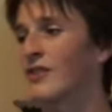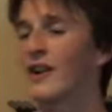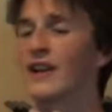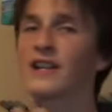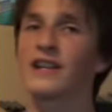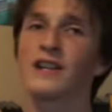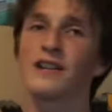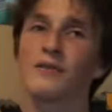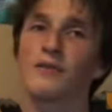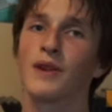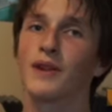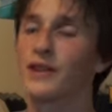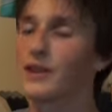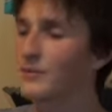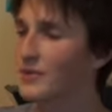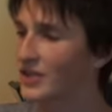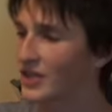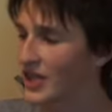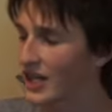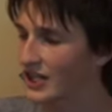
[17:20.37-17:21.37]
I get it why they
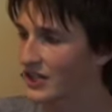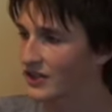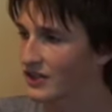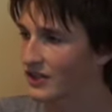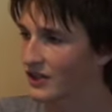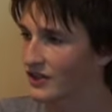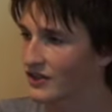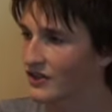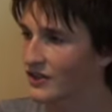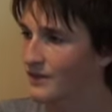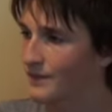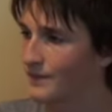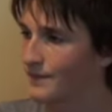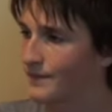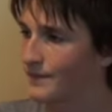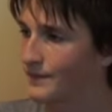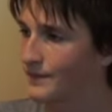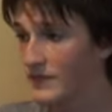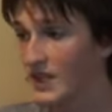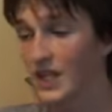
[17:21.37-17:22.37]
would change this.
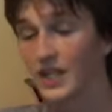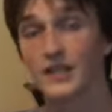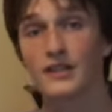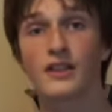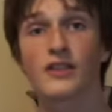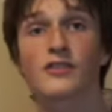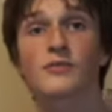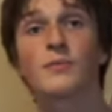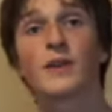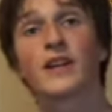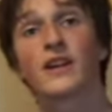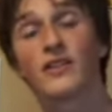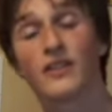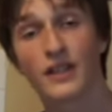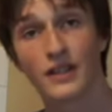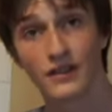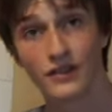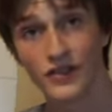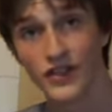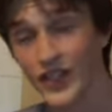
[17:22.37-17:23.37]
It does make a
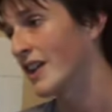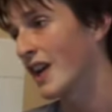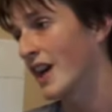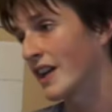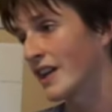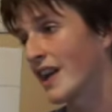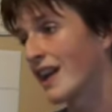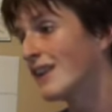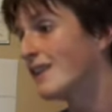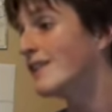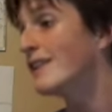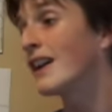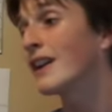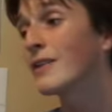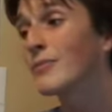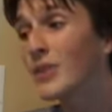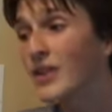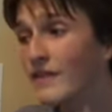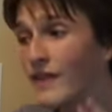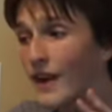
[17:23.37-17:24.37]
lot of sense. Again, not a
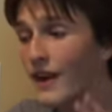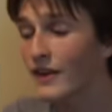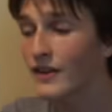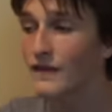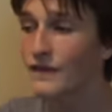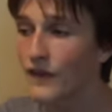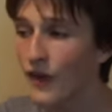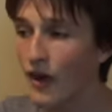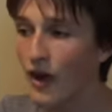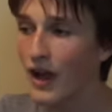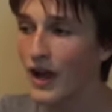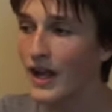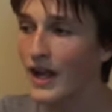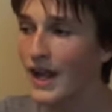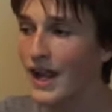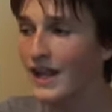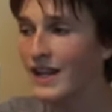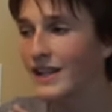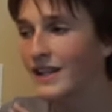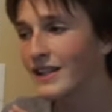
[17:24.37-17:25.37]
big fan of the font.
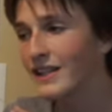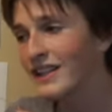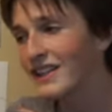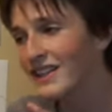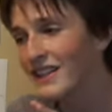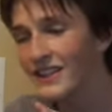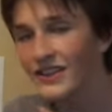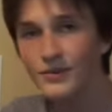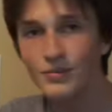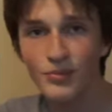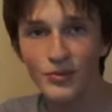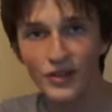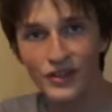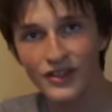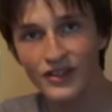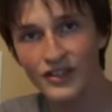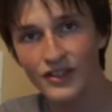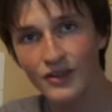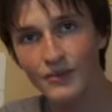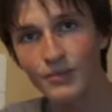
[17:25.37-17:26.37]
It is pretty
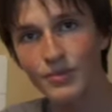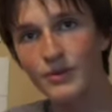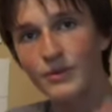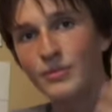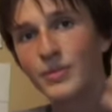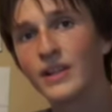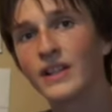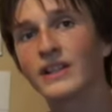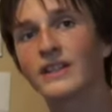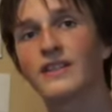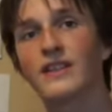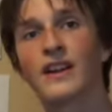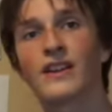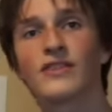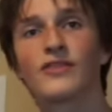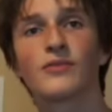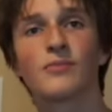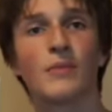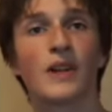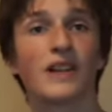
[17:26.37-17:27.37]
simple, but it
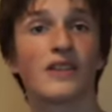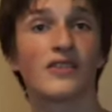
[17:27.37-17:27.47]
does make